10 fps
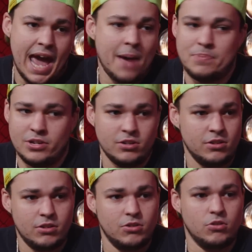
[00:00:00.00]
happen
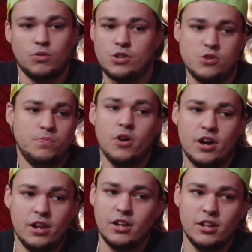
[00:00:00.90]
when you
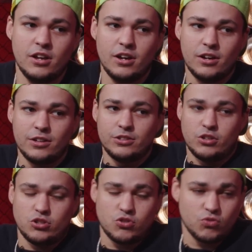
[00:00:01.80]
put
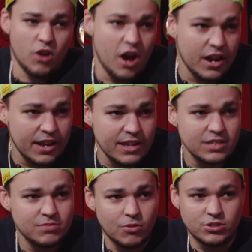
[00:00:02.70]
the
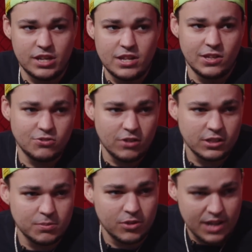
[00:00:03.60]
strongest, most
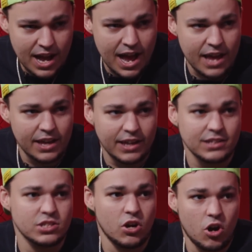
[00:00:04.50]
indestructible guy
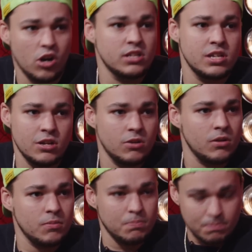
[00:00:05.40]
against the hardest
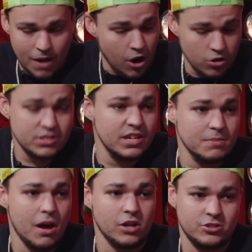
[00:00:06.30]
hitter hardest
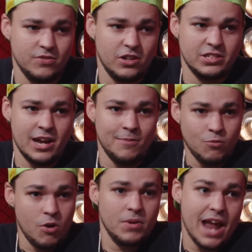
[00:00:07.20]
hitting boxer of all time,
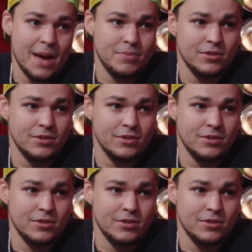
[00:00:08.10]
what would happen?